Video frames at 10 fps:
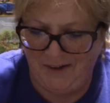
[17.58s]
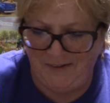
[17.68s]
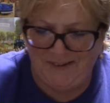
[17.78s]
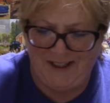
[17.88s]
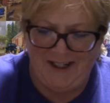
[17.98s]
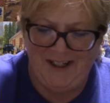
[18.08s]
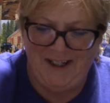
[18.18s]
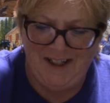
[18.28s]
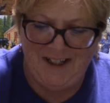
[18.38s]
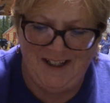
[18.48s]

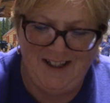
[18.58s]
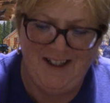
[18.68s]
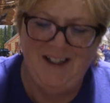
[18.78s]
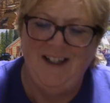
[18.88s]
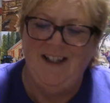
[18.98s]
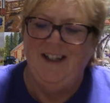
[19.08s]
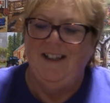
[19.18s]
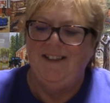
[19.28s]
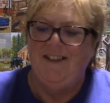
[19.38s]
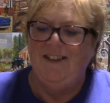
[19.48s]
Okay,
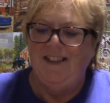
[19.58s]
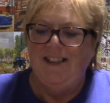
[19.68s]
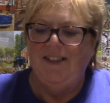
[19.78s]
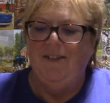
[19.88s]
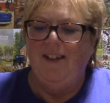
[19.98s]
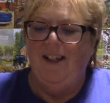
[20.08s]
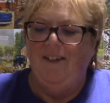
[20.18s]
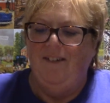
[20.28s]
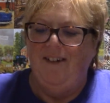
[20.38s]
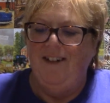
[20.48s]
so this is what I
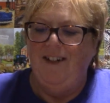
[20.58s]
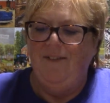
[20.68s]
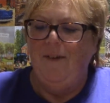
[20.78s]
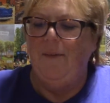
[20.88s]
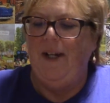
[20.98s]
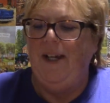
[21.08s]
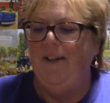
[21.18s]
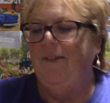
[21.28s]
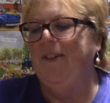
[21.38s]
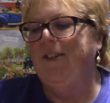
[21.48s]
wanted for my
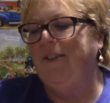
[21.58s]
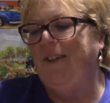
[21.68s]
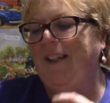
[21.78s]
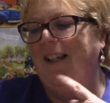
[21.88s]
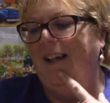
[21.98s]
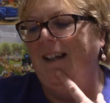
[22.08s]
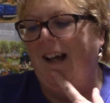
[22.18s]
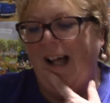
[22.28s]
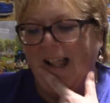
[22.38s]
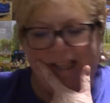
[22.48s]
anniversary, and I
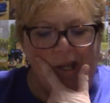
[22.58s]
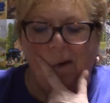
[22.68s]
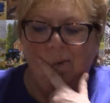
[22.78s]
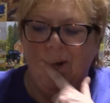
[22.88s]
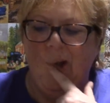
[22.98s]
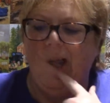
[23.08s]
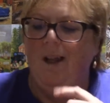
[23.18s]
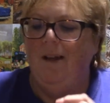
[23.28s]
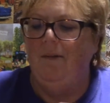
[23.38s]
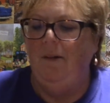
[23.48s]
got them.
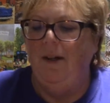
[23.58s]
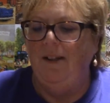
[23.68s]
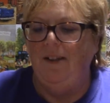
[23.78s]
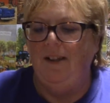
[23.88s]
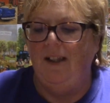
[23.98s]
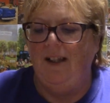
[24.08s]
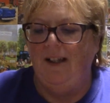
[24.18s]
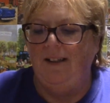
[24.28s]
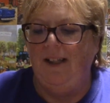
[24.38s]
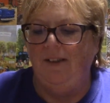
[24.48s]
We went to
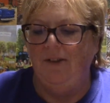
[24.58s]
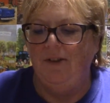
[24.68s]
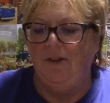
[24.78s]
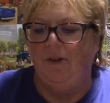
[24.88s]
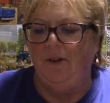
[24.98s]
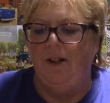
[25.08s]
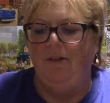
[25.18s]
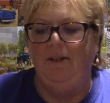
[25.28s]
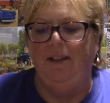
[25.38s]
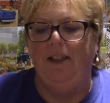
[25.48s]
the nature store
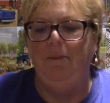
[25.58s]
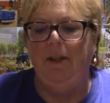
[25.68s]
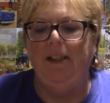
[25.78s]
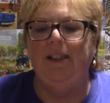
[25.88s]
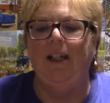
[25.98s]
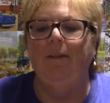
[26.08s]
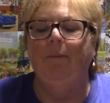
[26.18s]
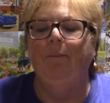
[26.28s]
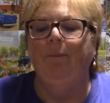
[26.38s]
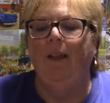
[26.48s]
out in Leamington,
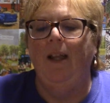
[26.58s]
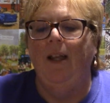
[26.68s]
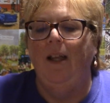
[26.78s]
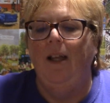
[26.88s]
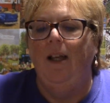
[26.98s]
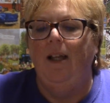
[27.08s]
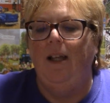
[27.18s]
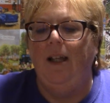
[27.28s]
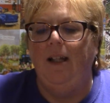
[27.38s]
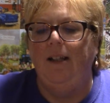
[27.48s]

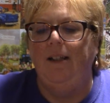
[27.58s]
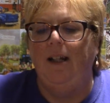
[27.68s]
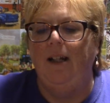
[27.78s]
and